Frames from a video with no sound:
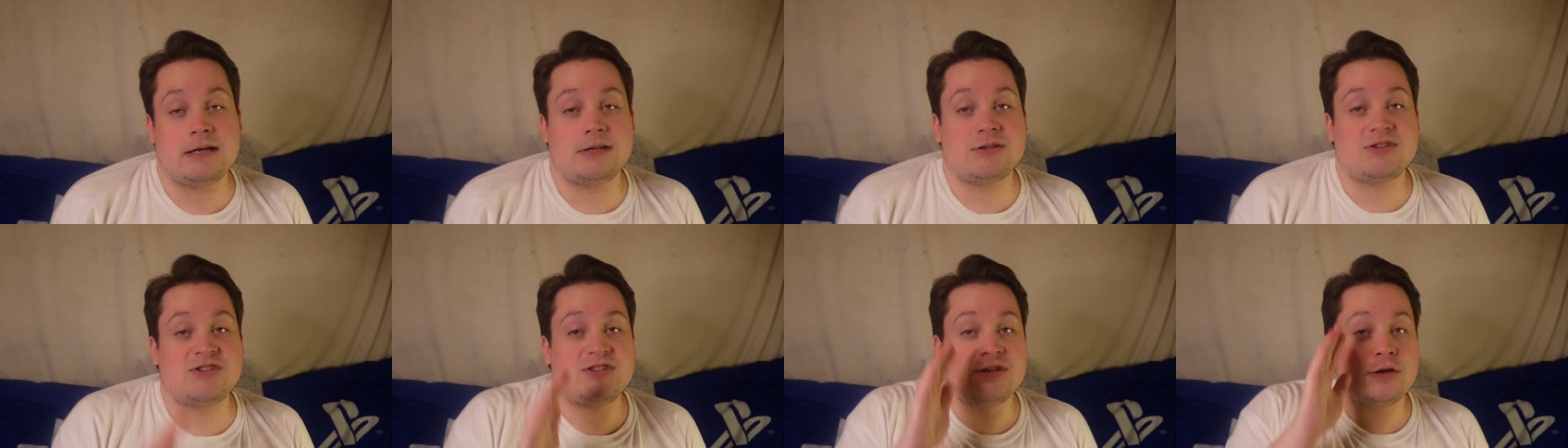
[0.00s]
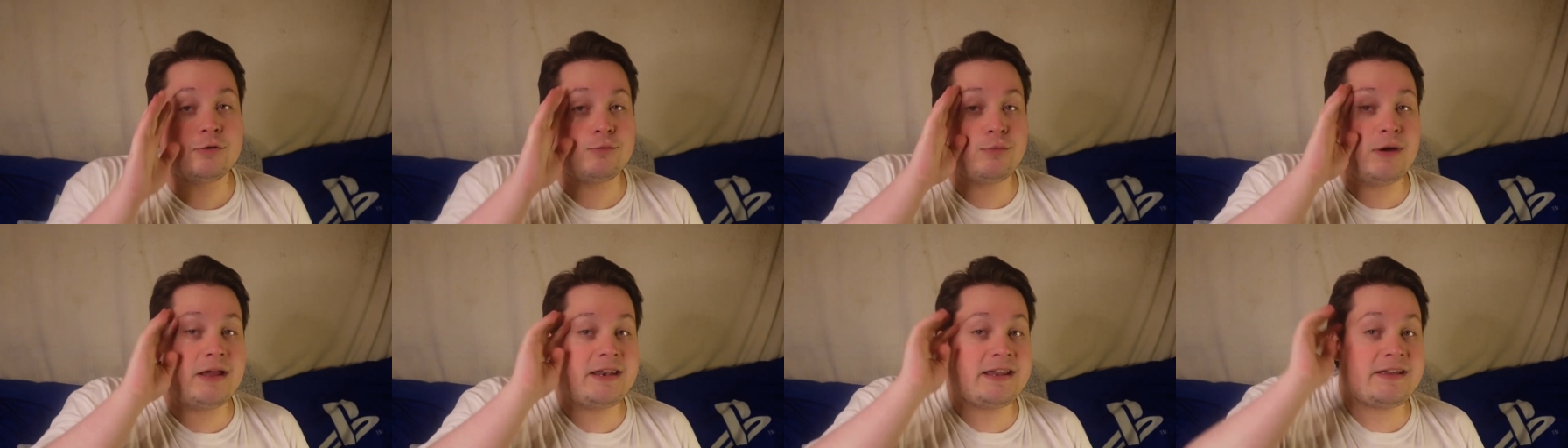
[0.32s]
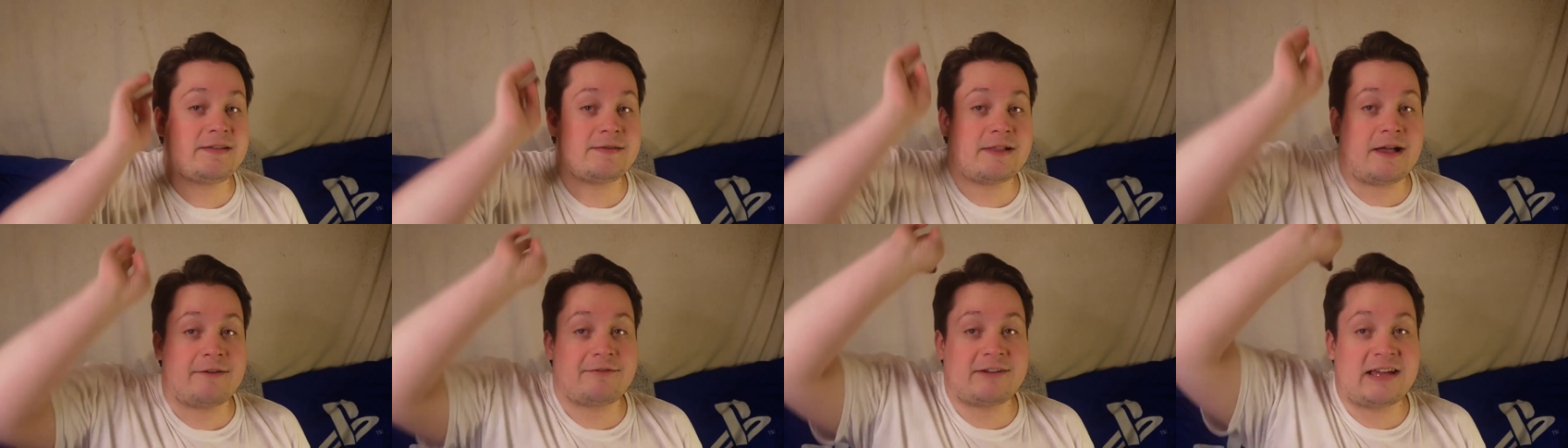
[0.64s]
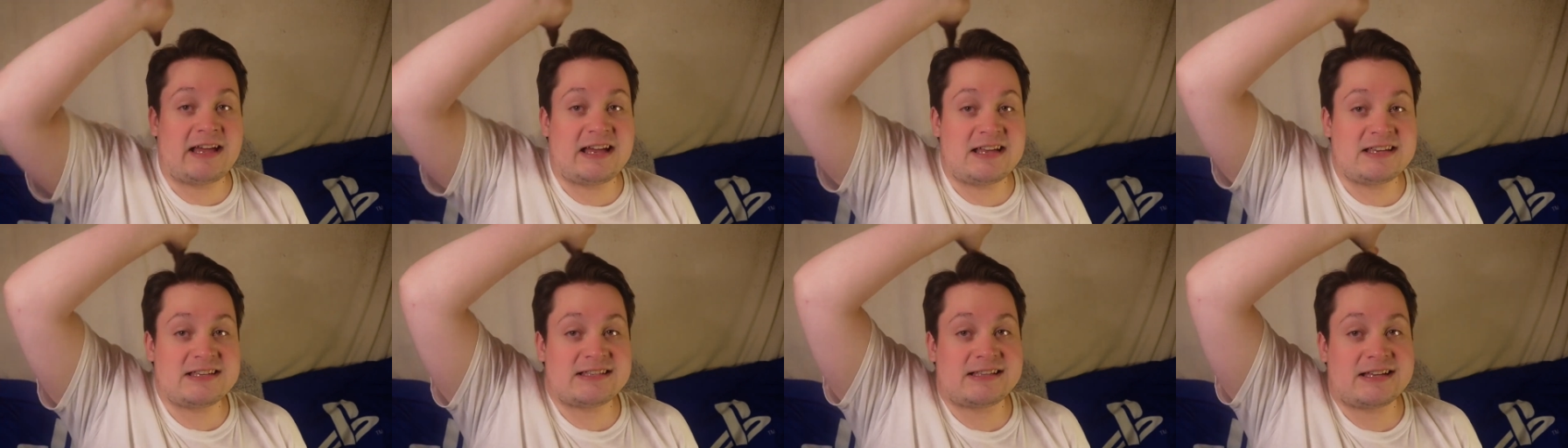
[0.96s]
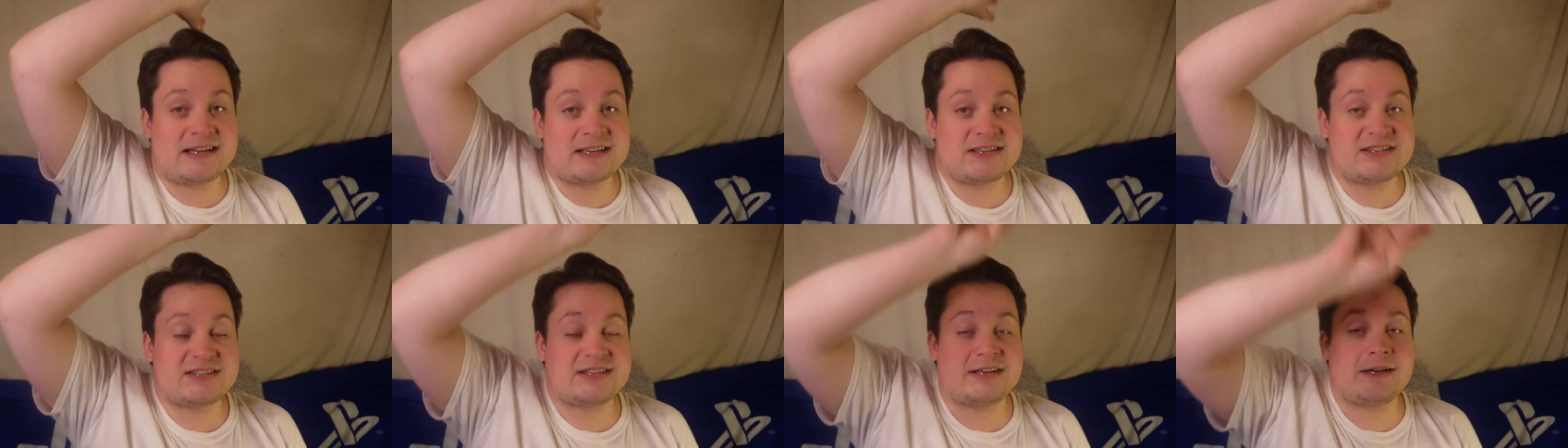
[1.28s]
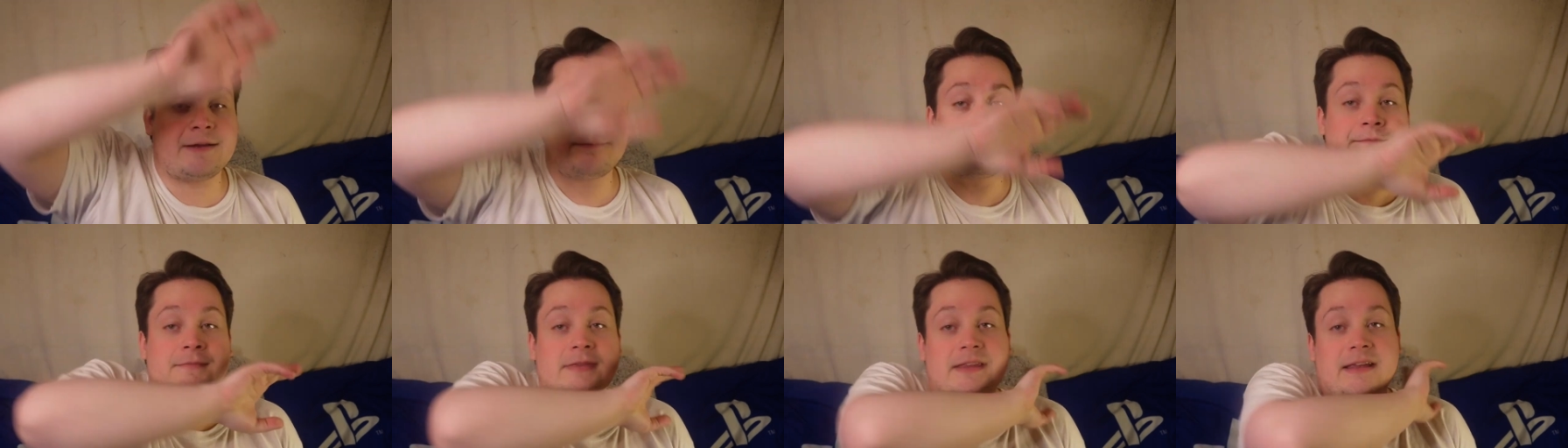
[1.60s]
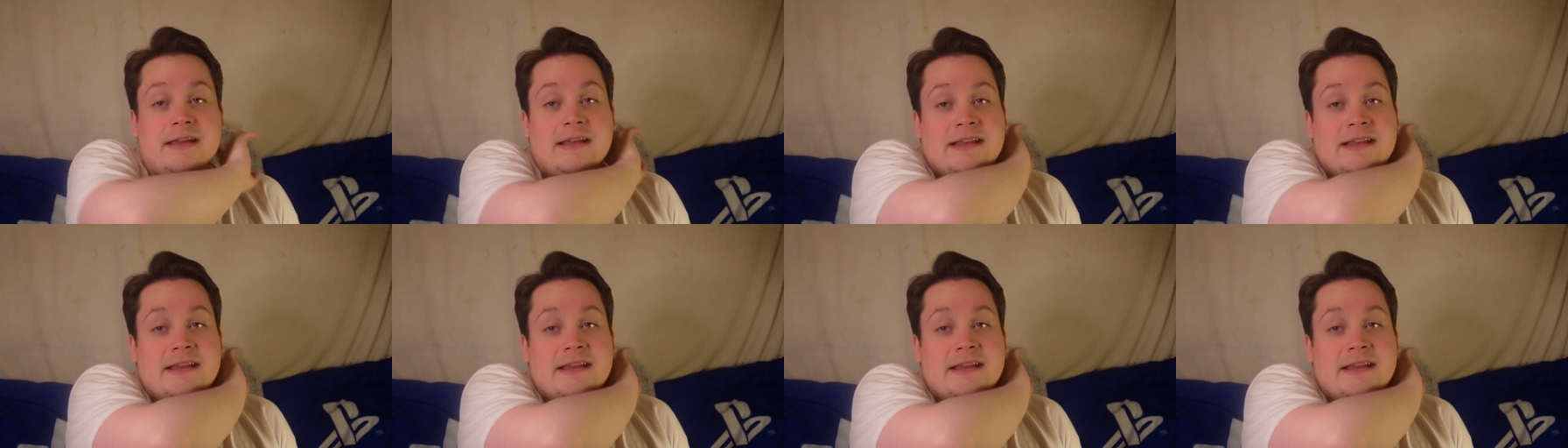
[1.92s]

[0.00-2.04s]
So when he left Haas last time,